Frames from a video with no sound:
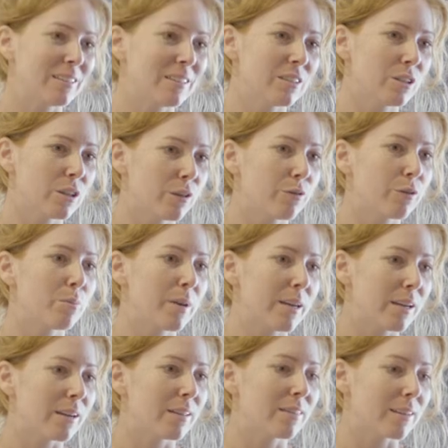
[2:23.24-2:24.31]
So for
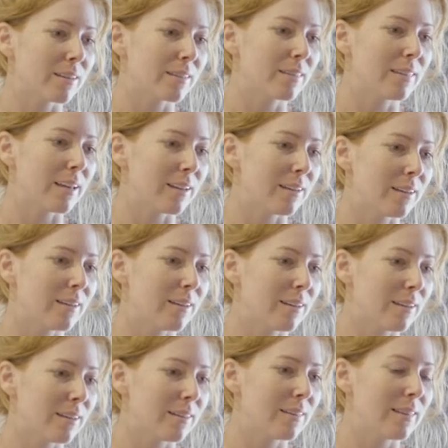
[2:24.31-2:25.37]
me, I think that
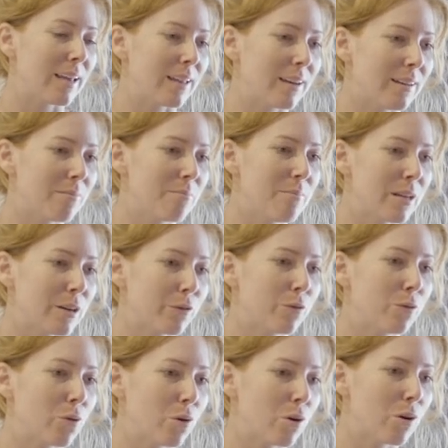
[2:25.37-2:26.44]
that
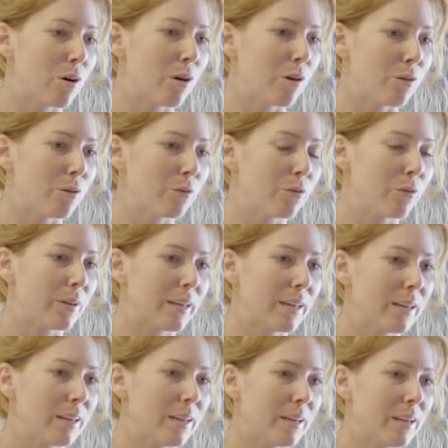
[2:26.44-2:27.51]
metaphor of
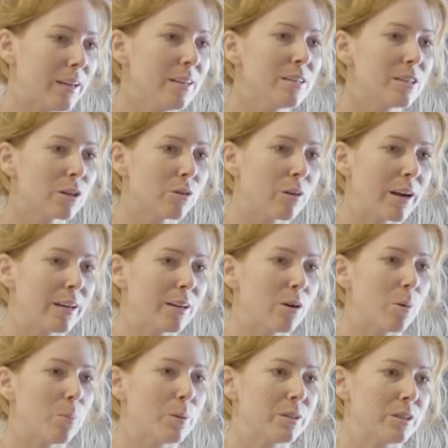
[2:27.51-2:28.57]
integrating
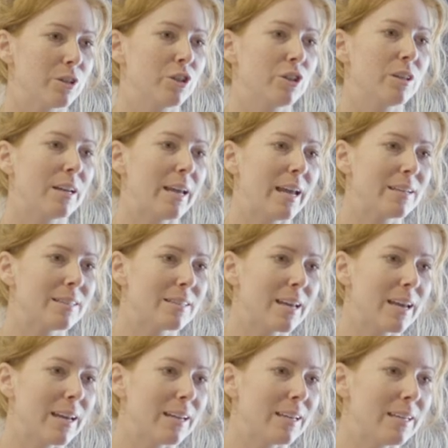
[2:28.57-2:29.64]
opposition as
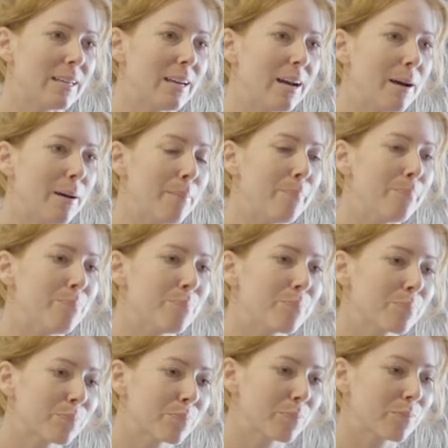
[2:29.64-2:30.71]
a
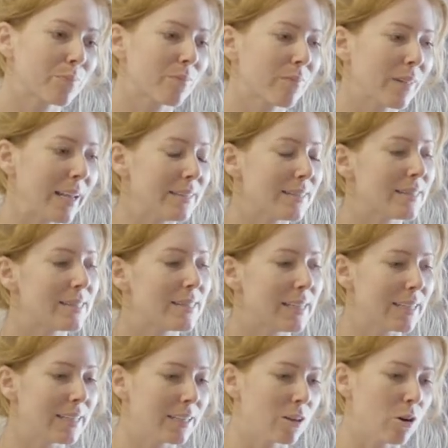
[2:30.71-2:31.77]
and
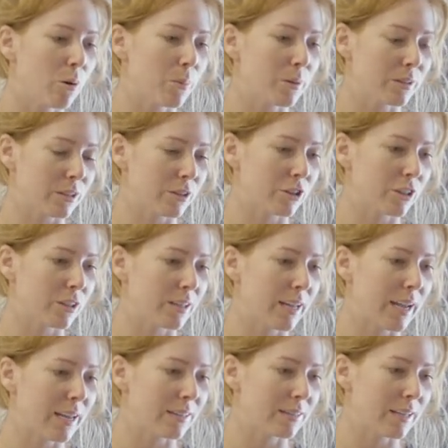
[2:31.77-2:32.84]
seeing opposition
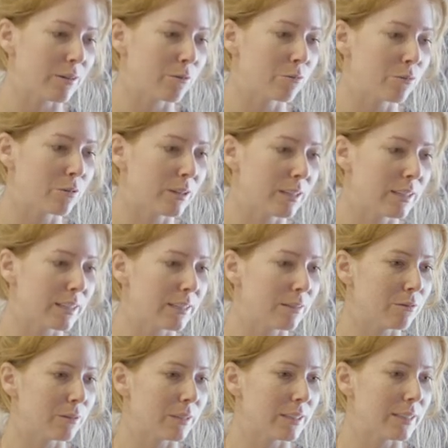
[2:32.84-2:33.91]
as a really,
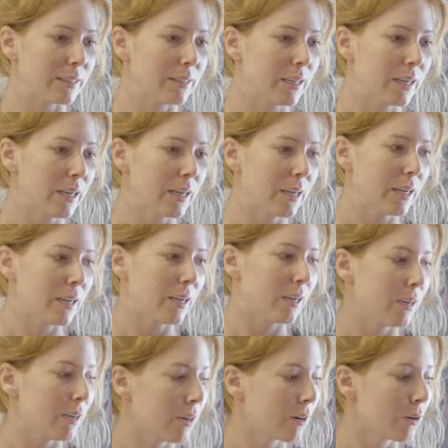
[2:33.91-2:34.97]
really
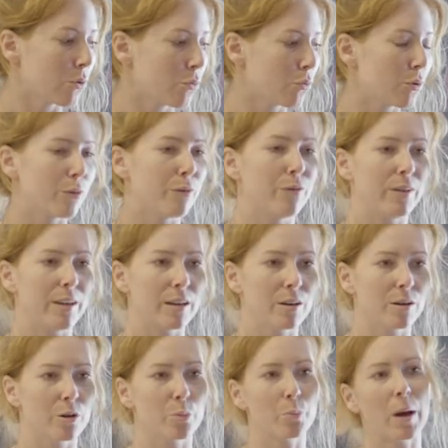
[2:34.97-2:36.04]

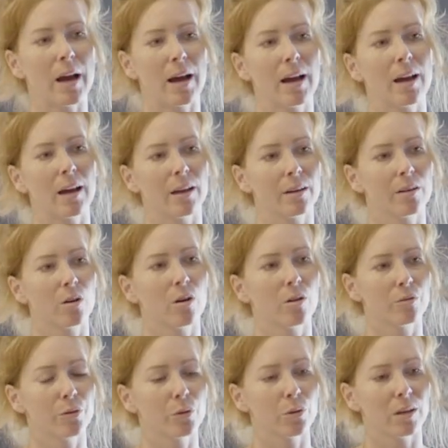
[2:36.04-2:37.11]
revered part
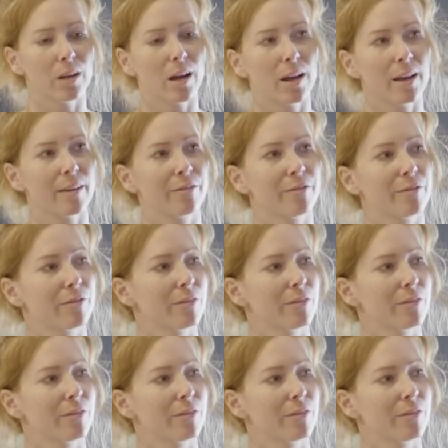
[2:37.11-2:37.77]
of your life